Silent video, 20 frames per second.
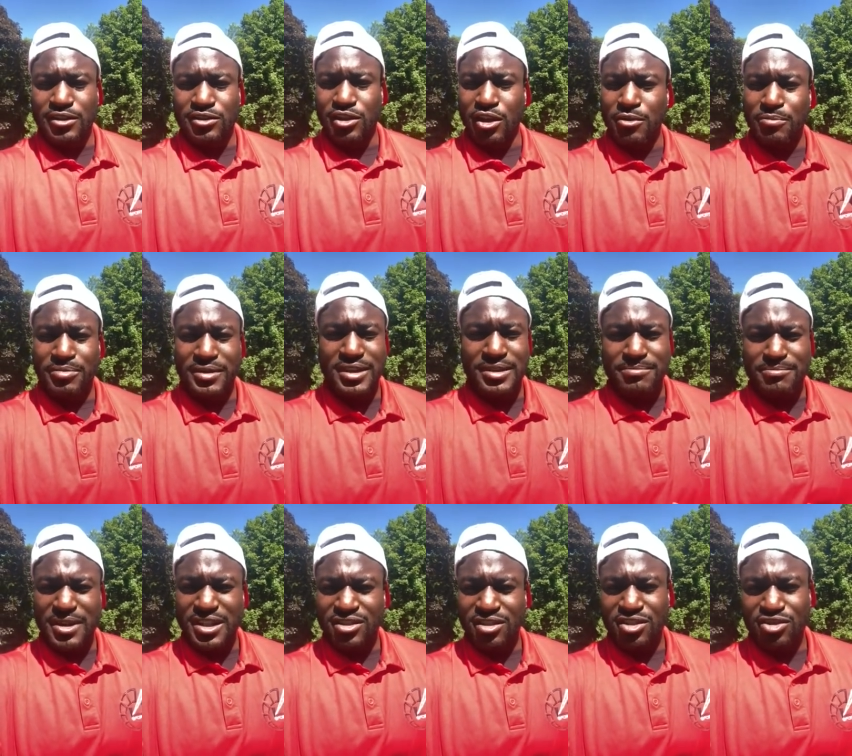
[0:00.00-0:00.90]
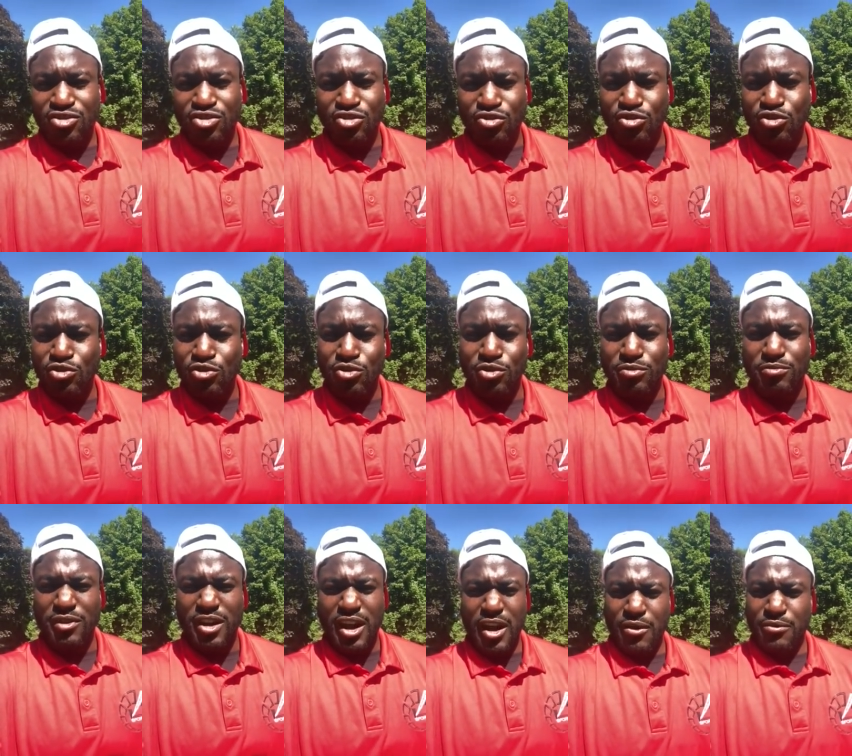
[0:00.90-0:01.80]
don't be
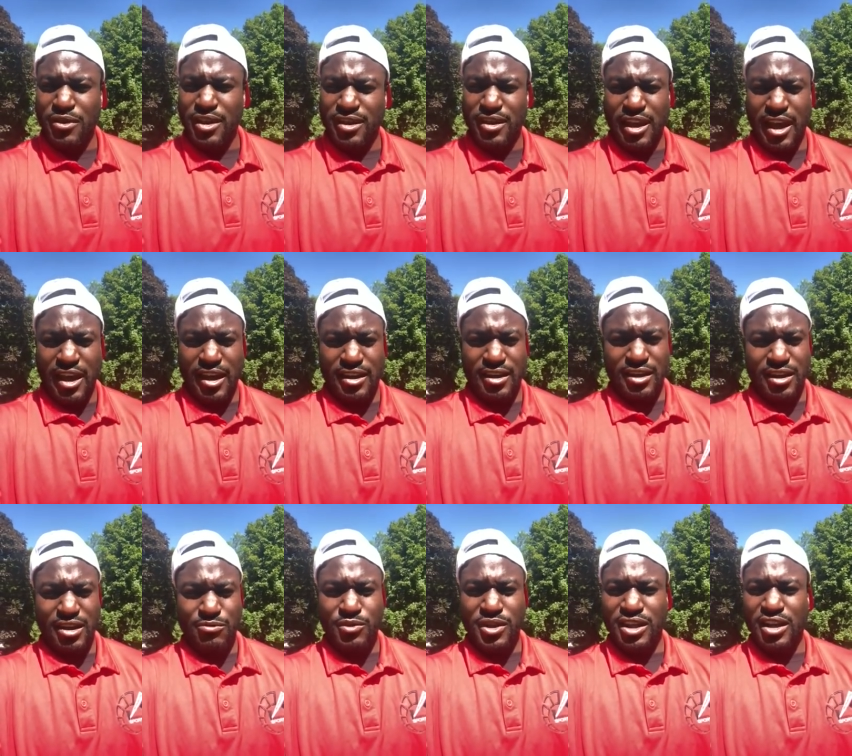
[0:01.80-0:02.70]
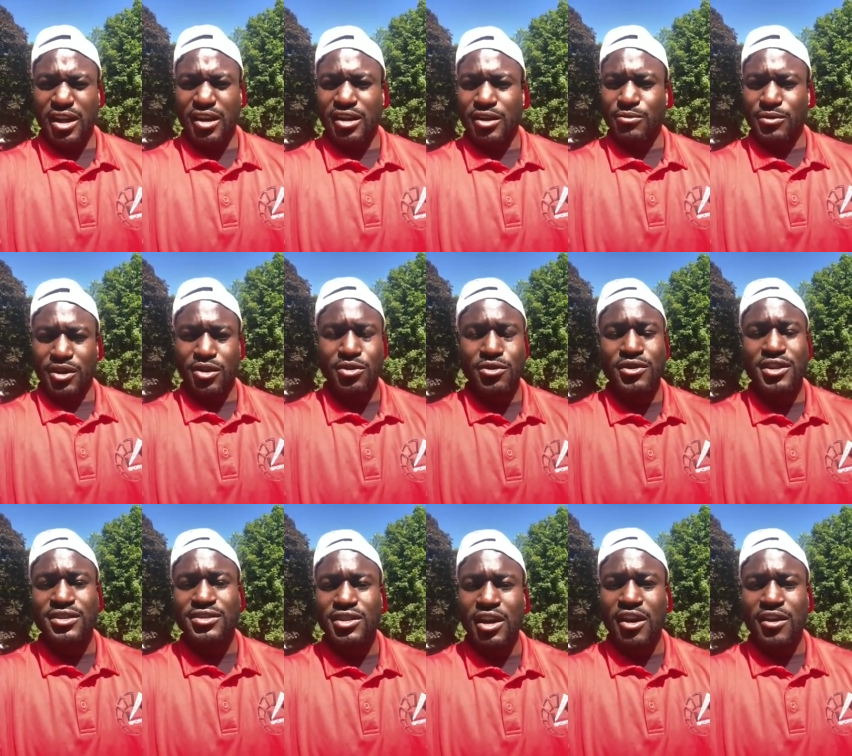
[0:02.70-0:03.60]
misconstrued when a
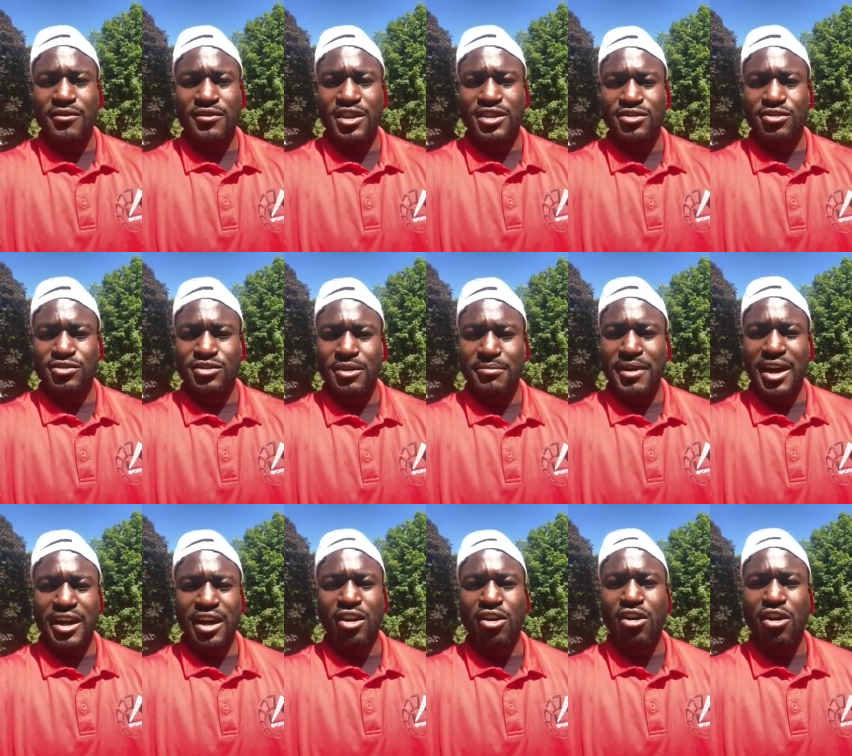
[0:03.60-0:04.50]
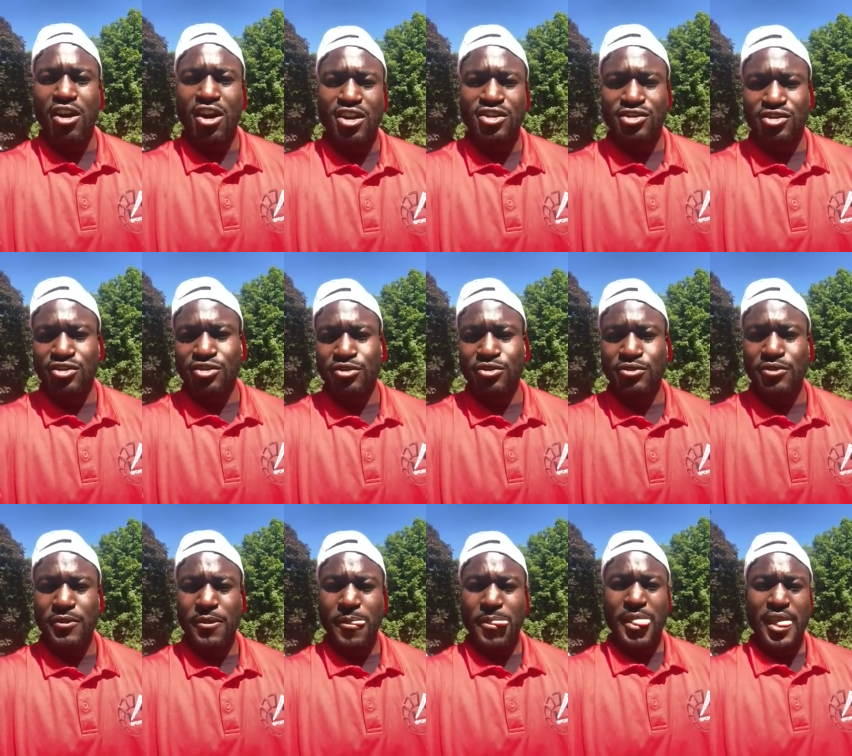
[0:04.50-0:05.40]
recruiting service or somebody calls
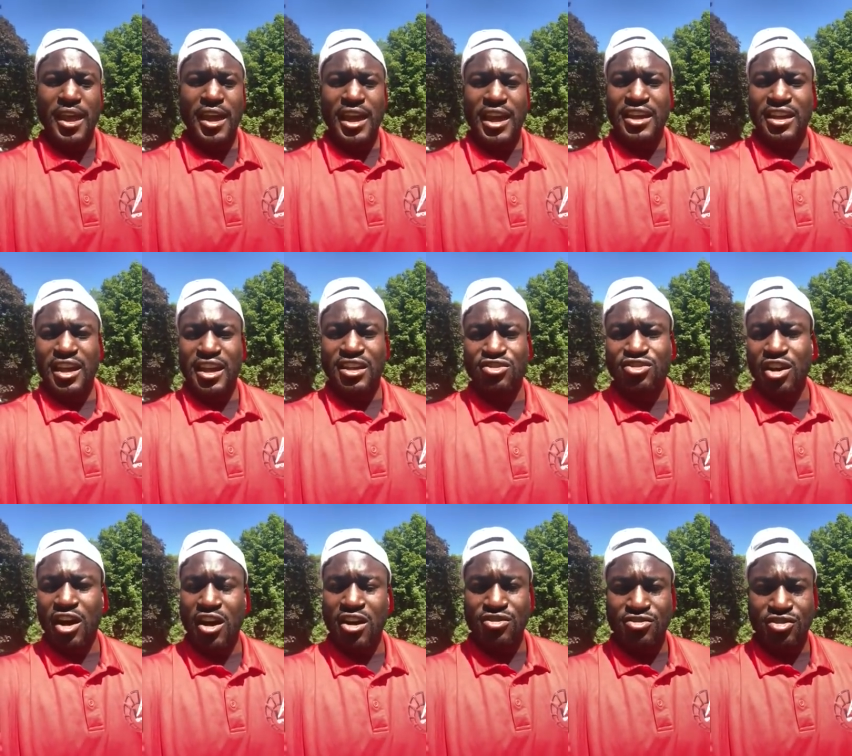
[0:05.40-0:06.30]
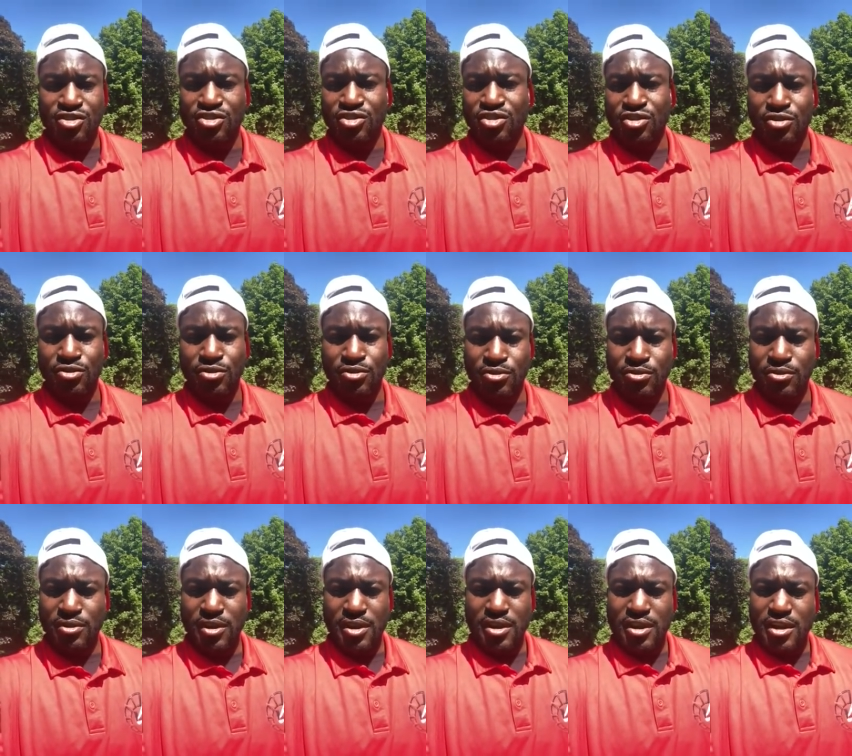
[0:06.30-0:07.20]
you and charges you,
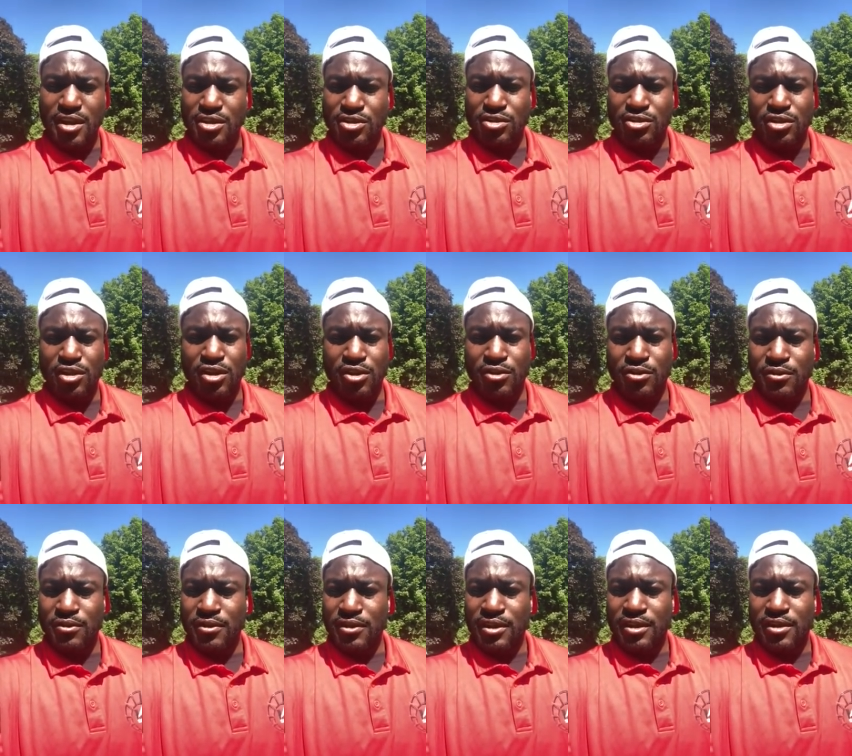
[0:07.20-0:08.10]
you know,